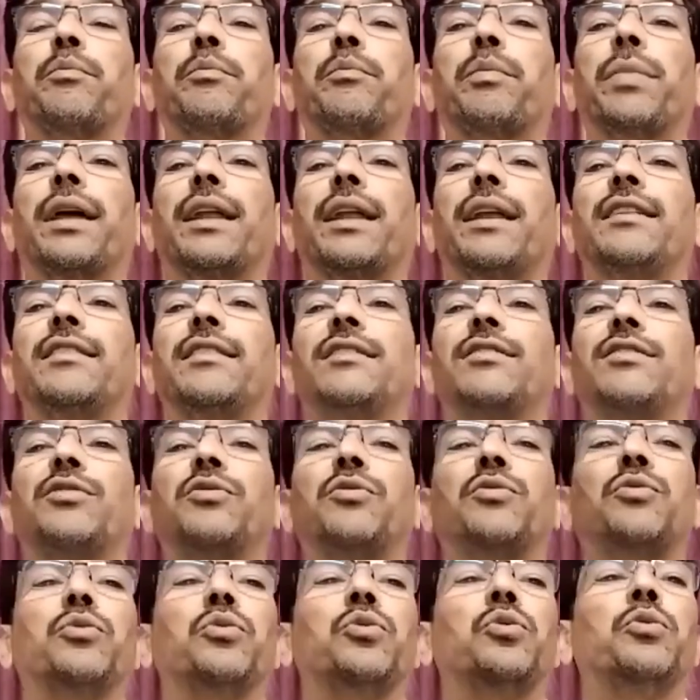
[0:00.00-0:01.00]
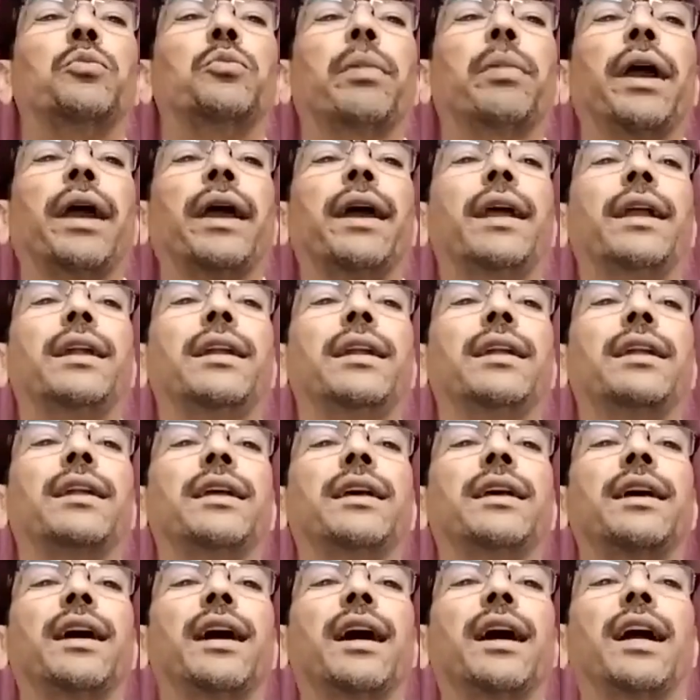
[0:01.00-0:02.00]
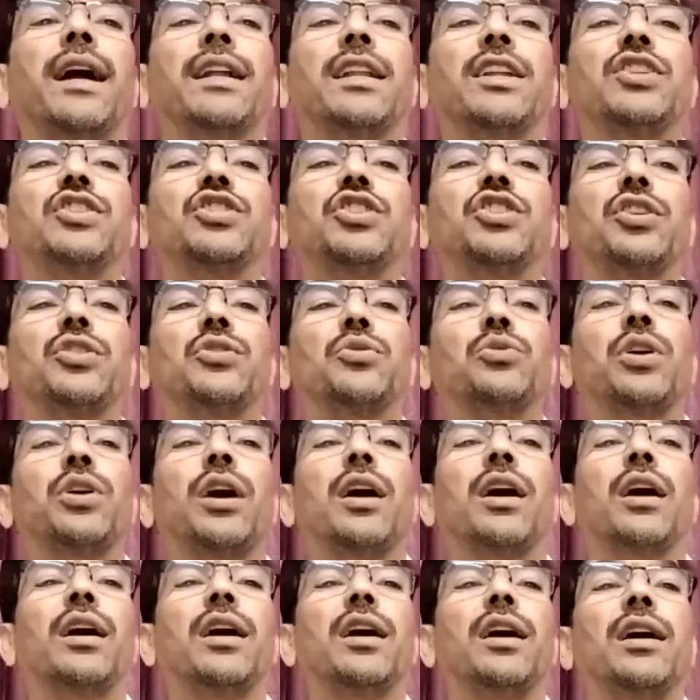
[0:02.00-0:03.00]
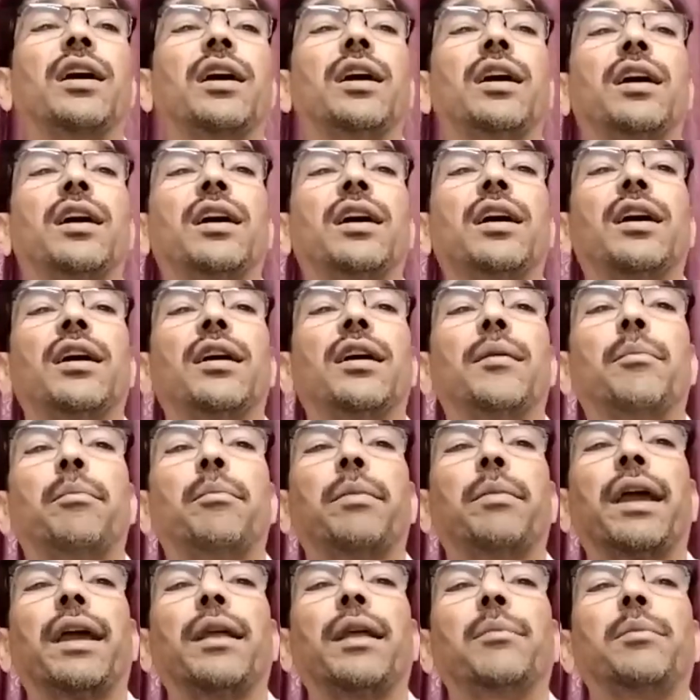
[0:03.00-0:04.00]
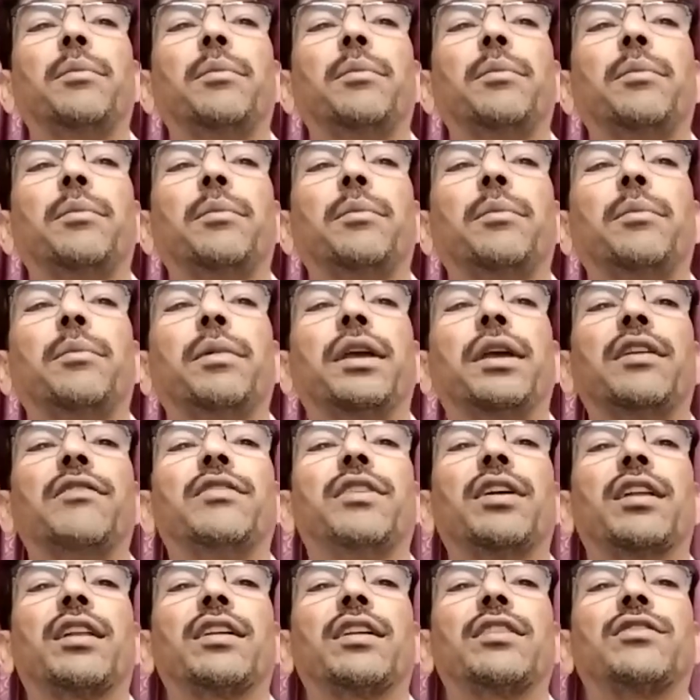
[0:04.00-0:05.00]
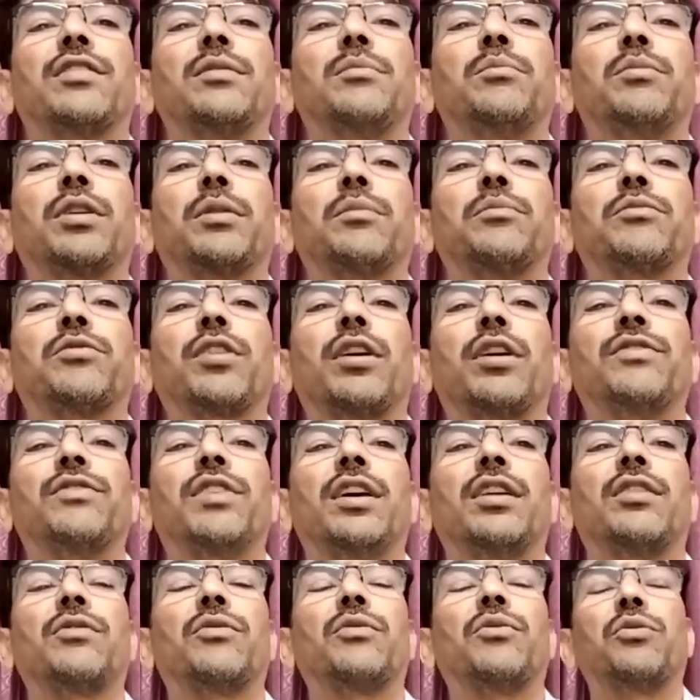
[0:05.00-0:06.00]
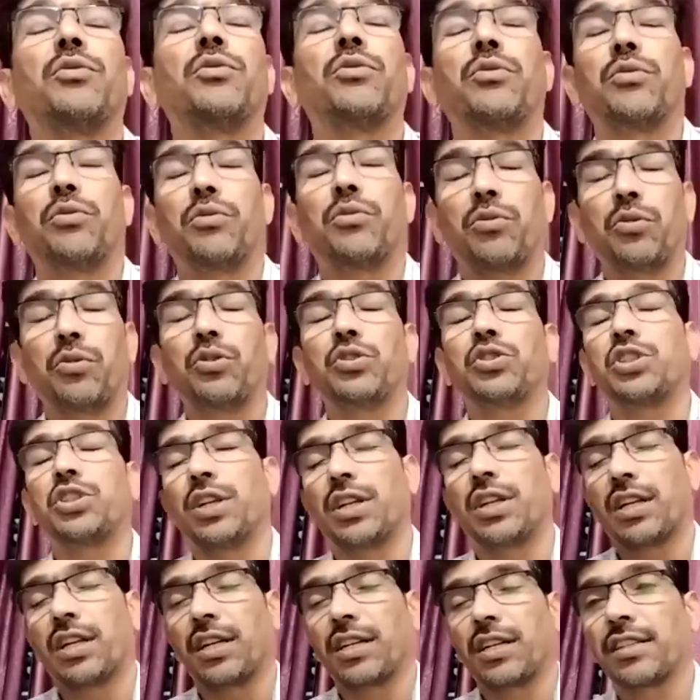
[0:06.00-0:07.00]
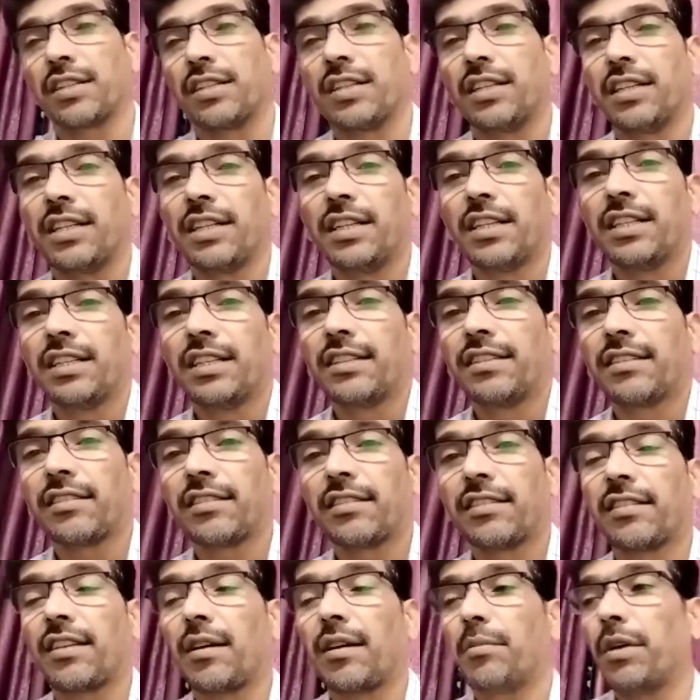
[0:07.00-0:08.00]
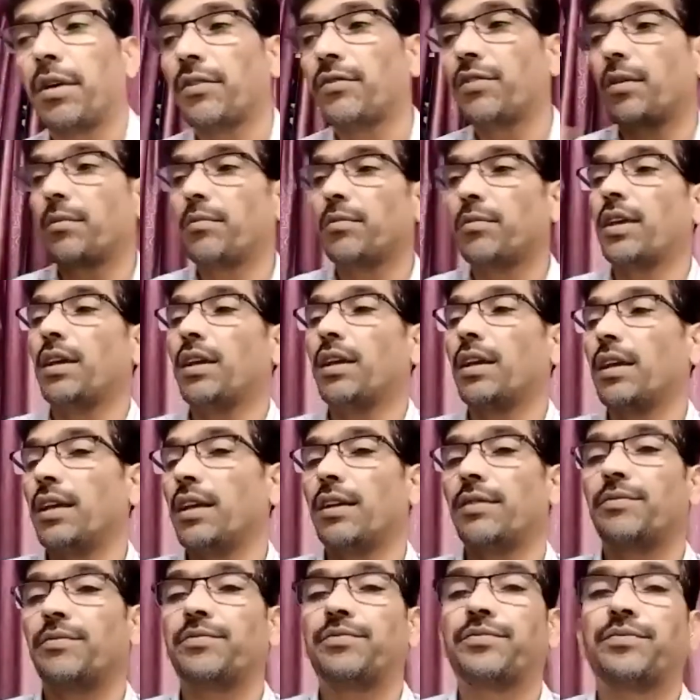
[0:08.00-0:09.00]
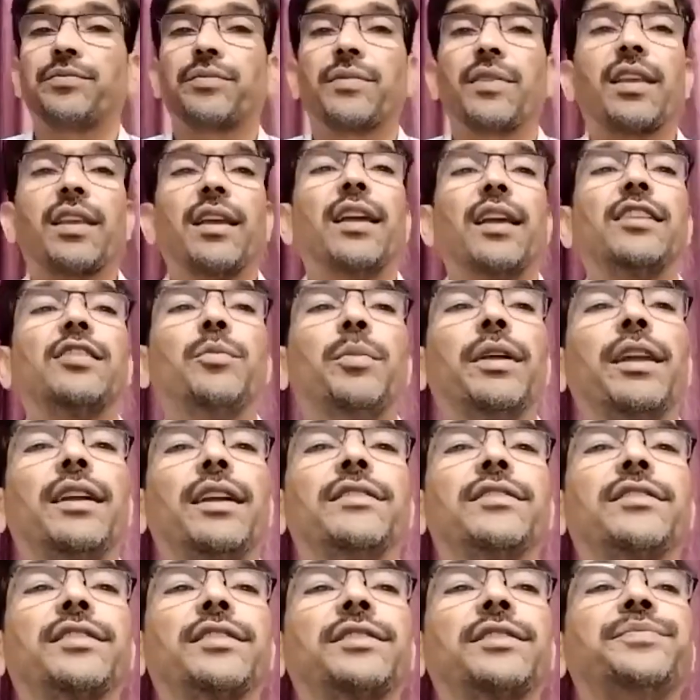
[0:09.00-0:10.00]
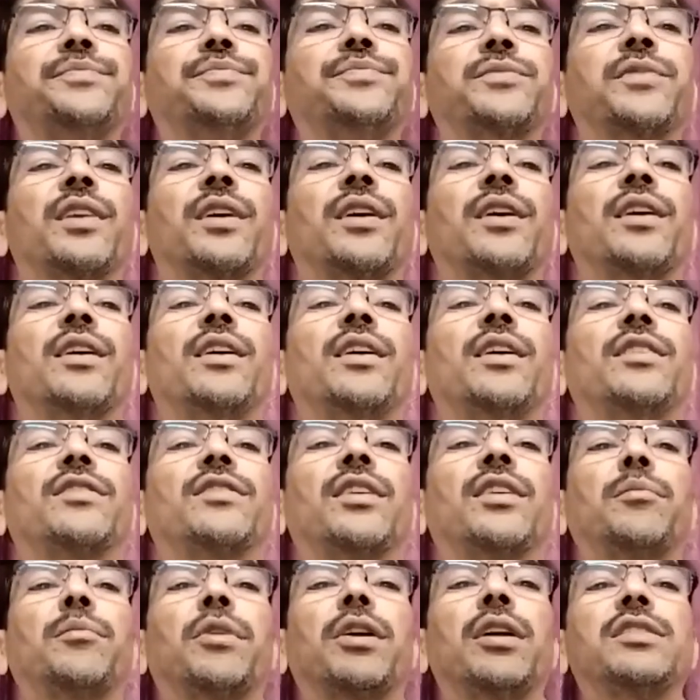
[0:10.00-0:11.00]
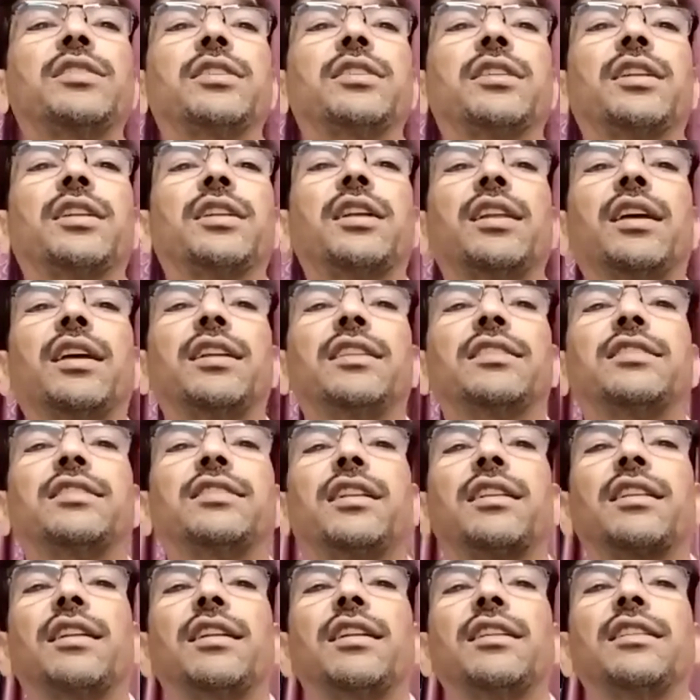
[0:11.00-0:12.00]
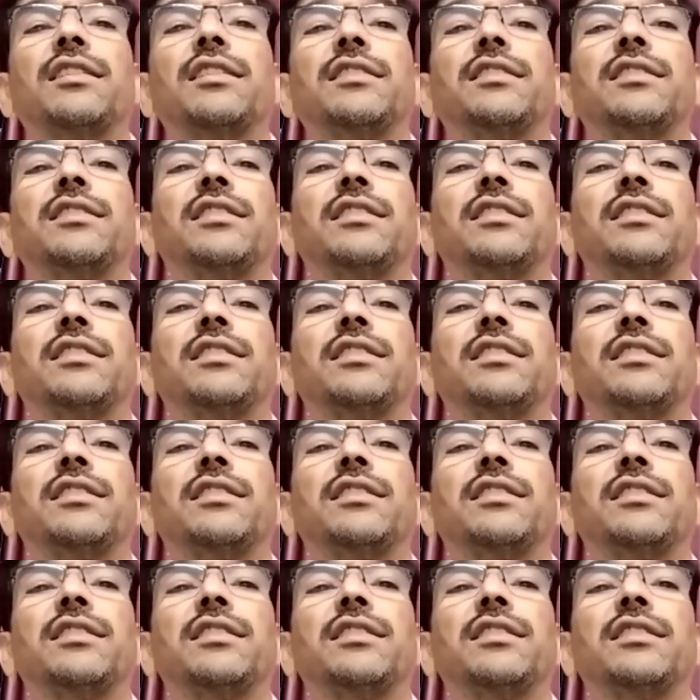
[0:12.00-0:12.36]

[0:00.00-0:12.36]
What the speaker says: parents who paid attention to the pain behavior symptoms of their own children. Some of them they experience some cultural and general